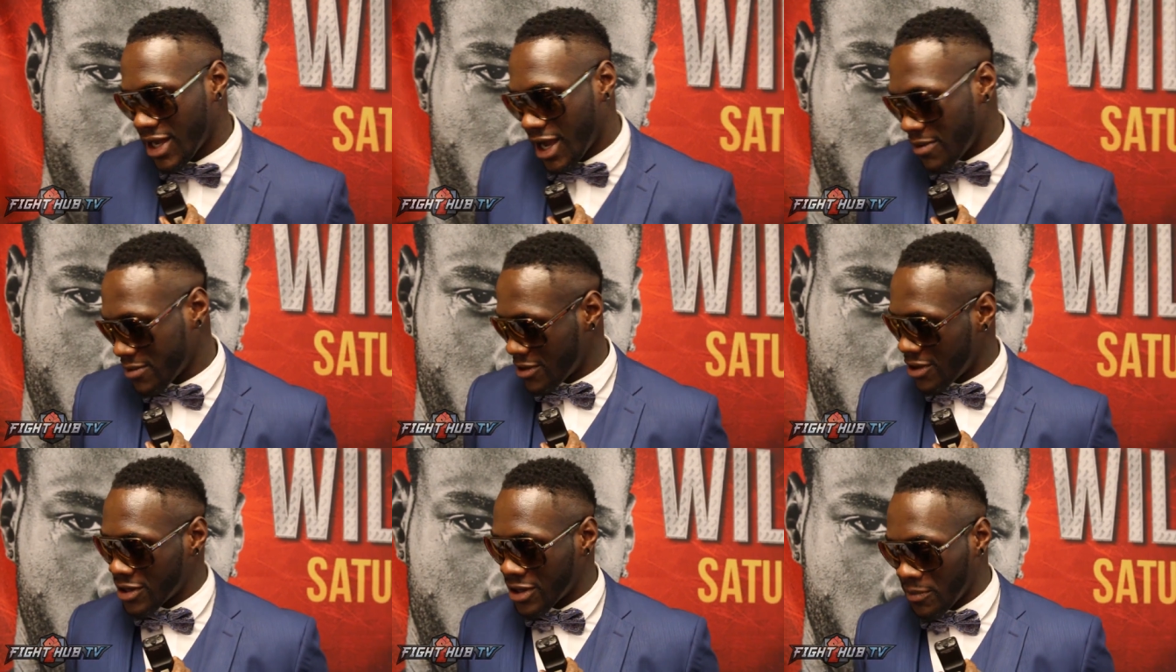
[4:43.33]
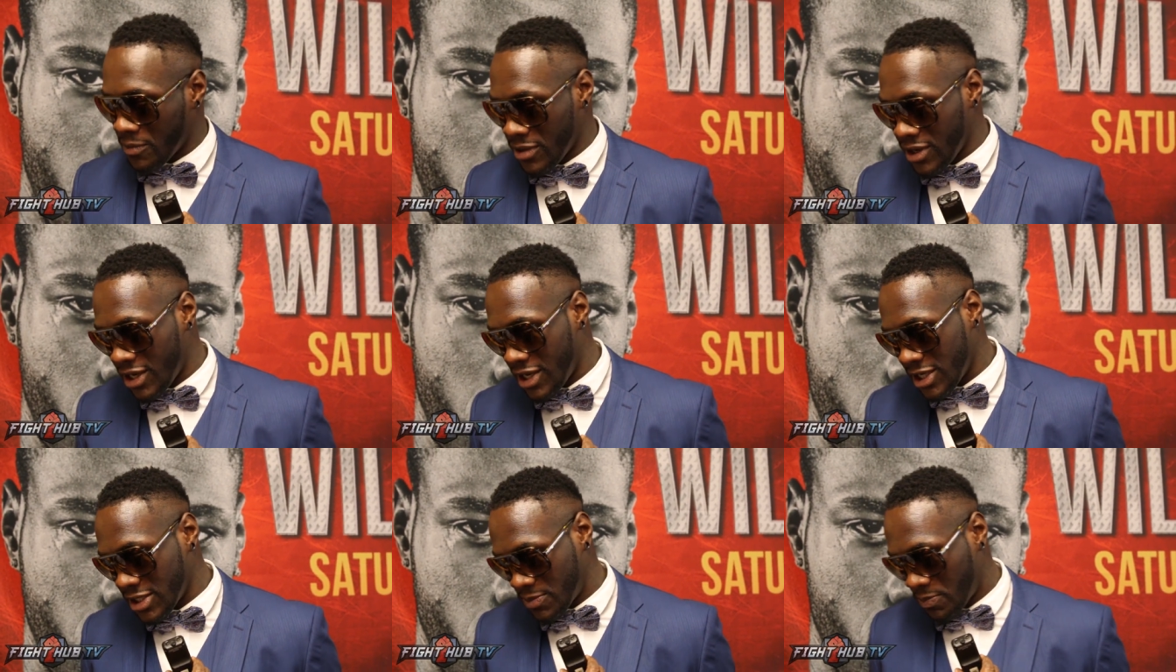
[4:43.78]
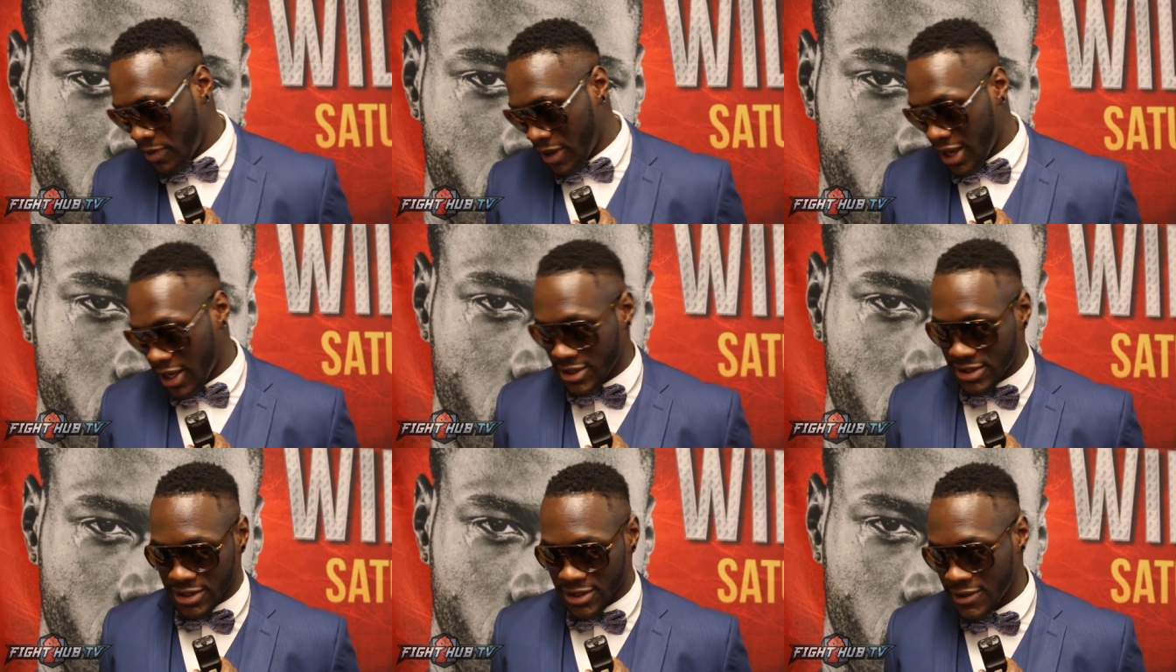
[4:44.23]
I'm gonna be his
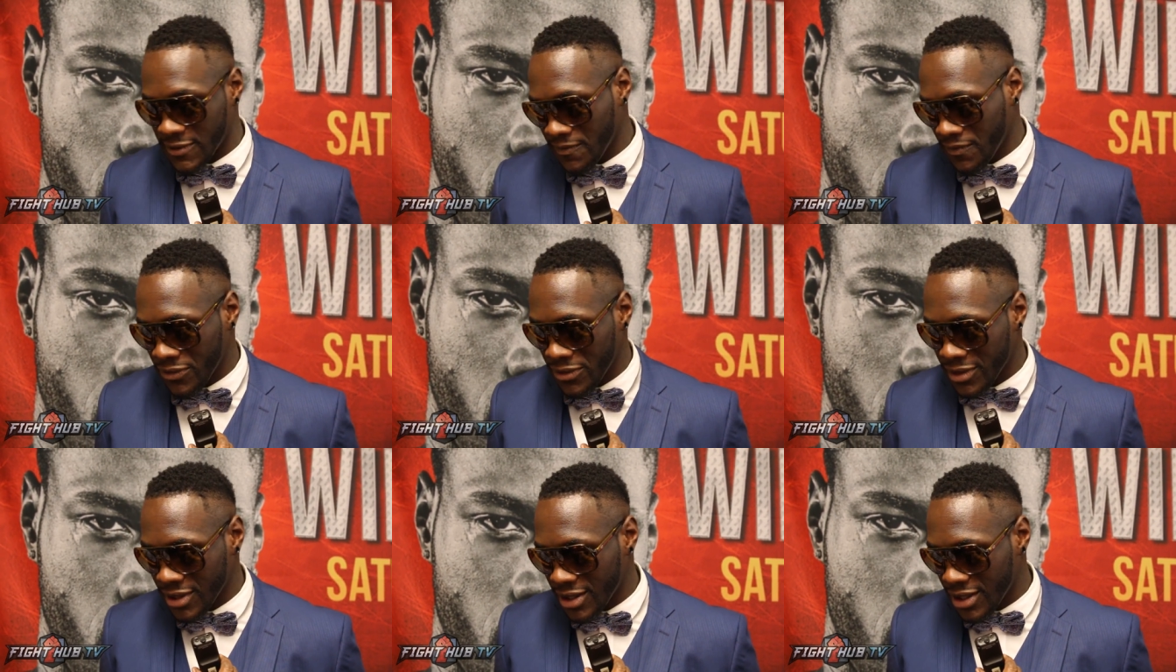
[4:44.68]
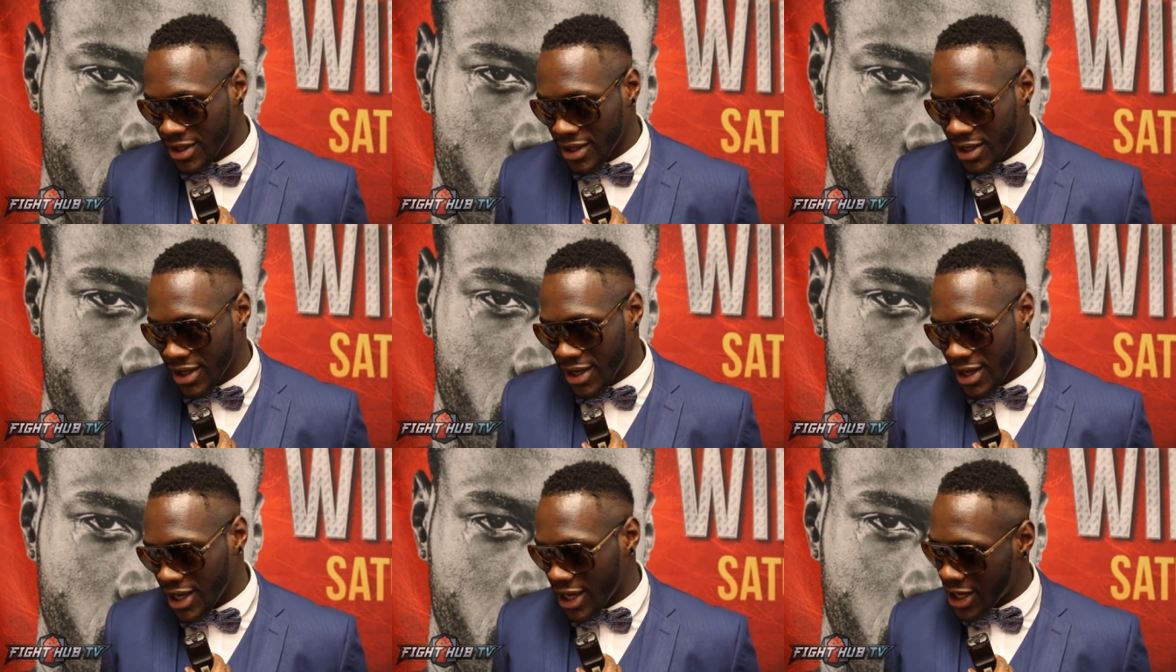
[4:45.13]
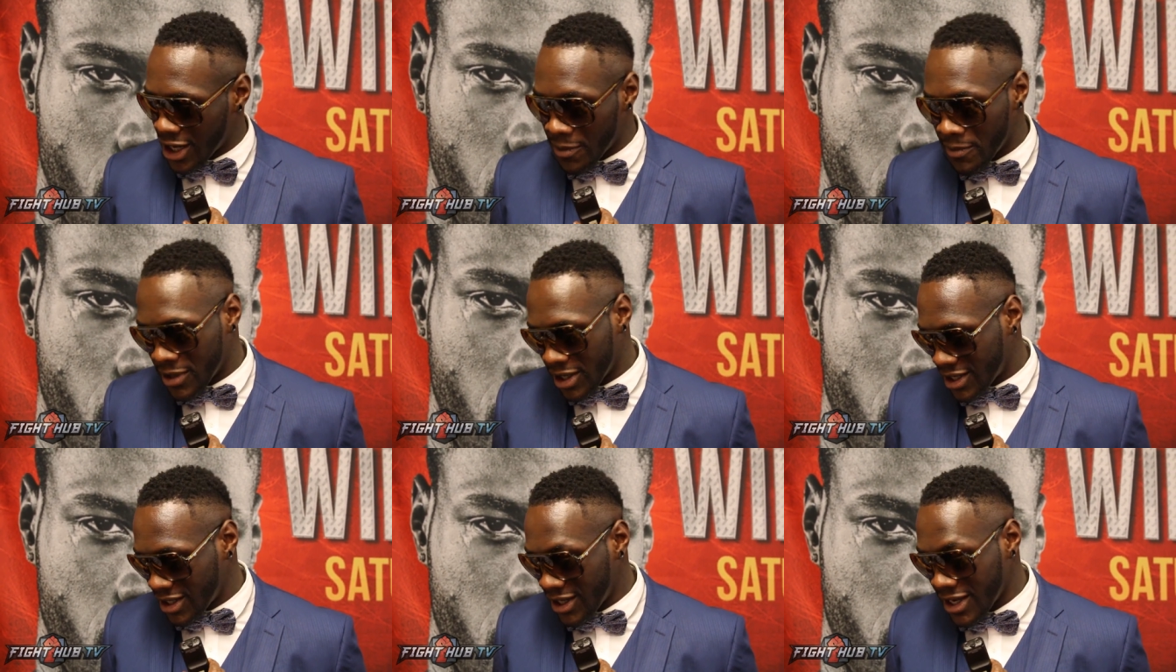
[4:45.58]
pastor, and
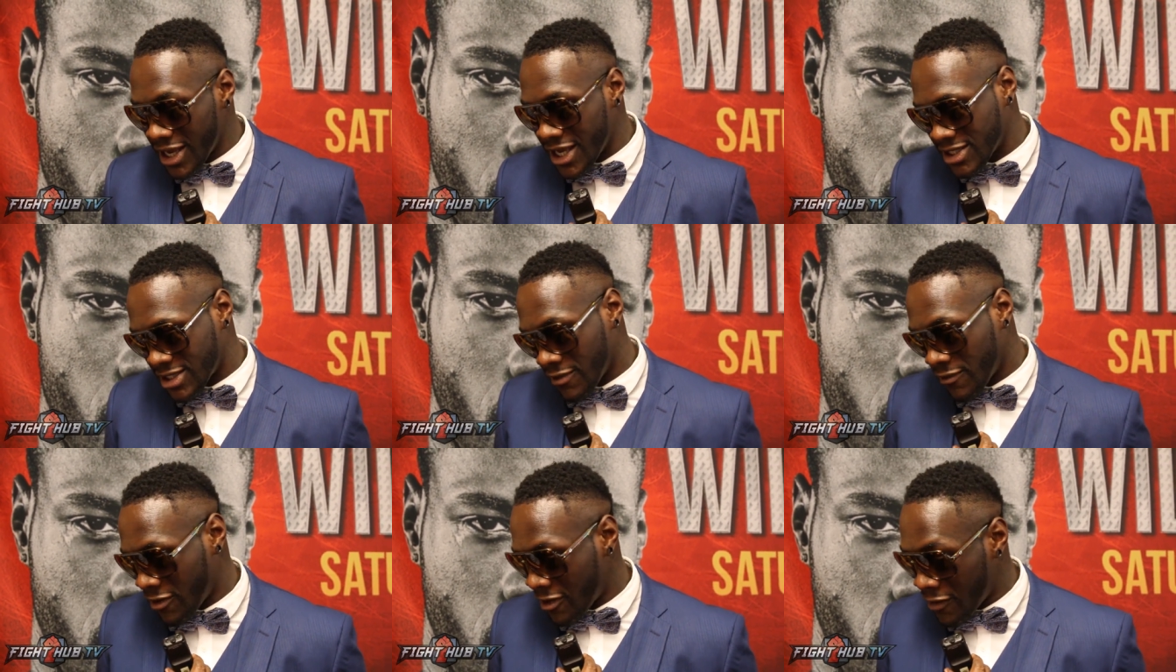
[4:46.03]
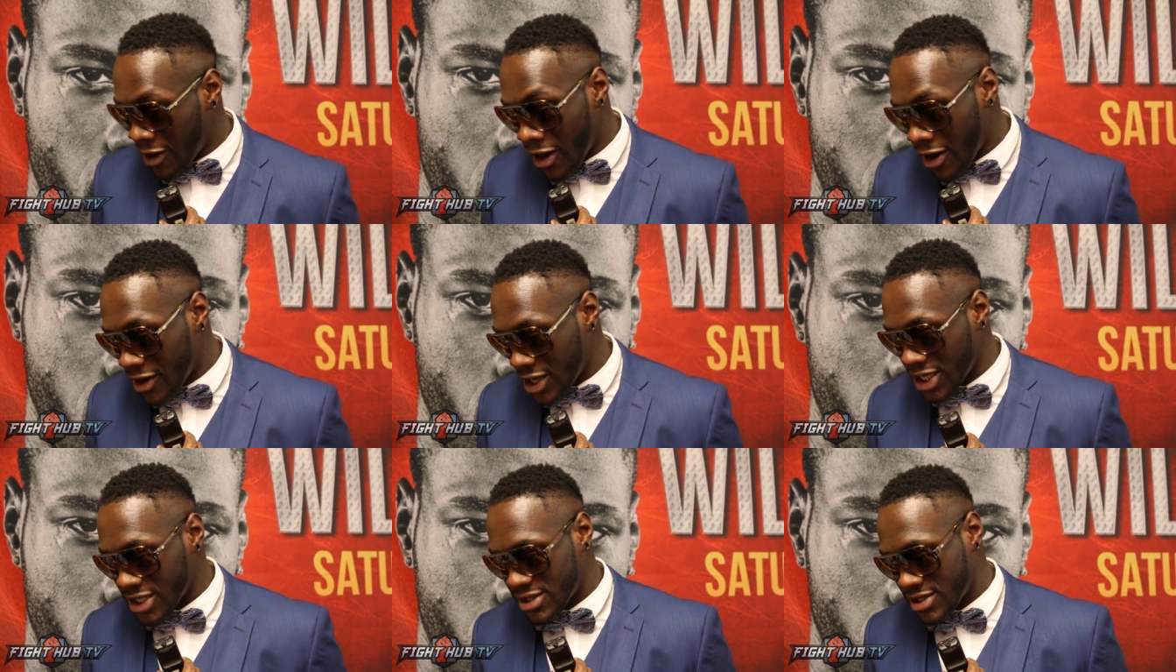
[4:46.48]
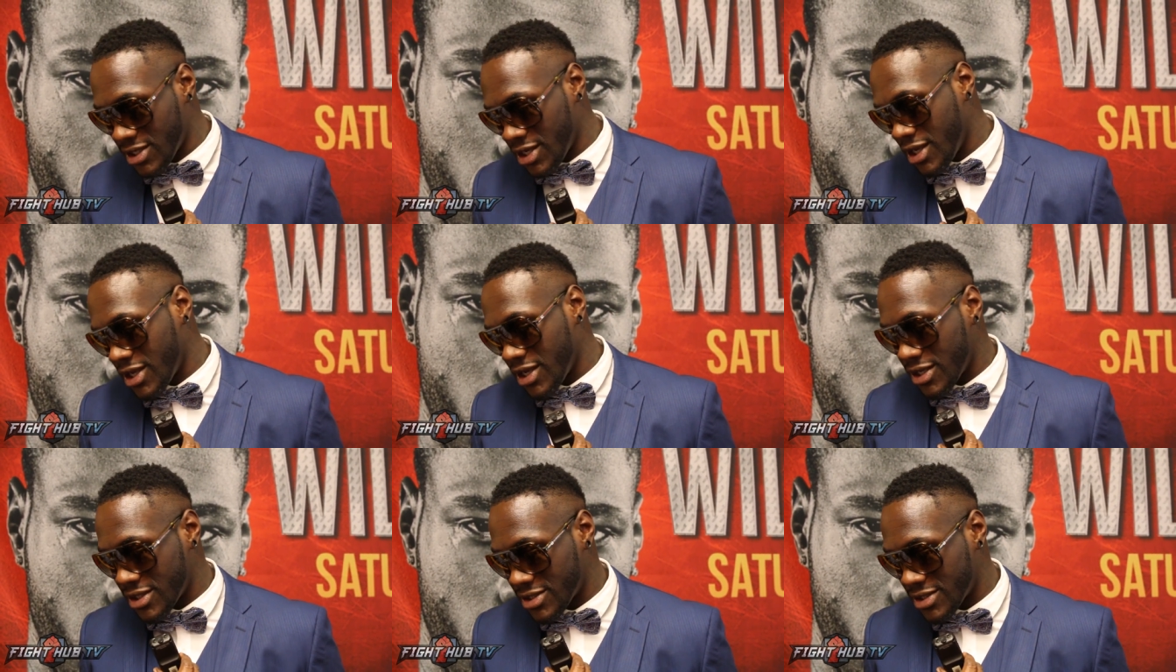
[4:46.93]
I'm gonna cleanse him of all his sins.